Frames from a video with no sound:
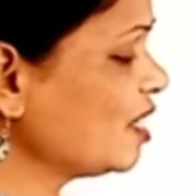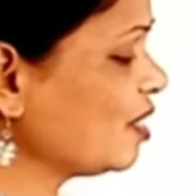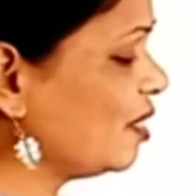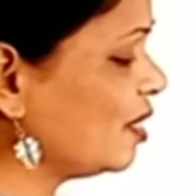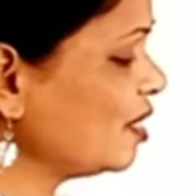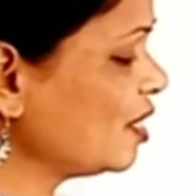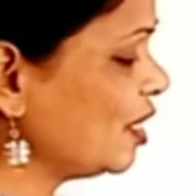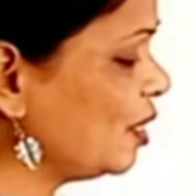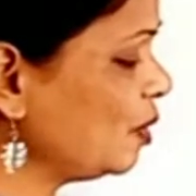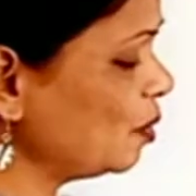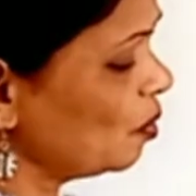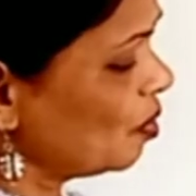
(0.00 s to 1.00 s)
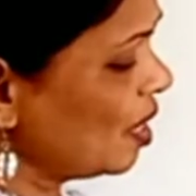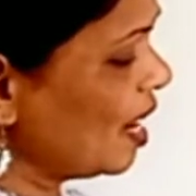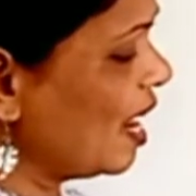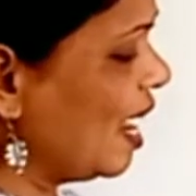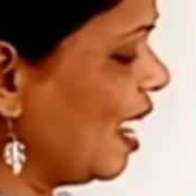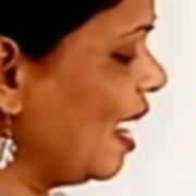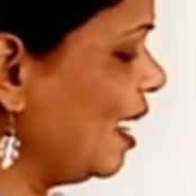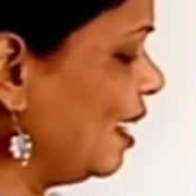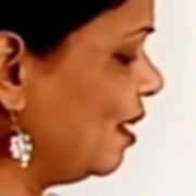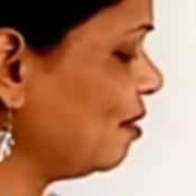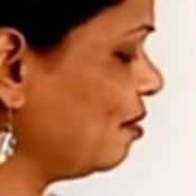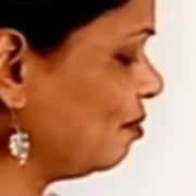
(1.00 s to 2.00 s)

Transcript: turns into had.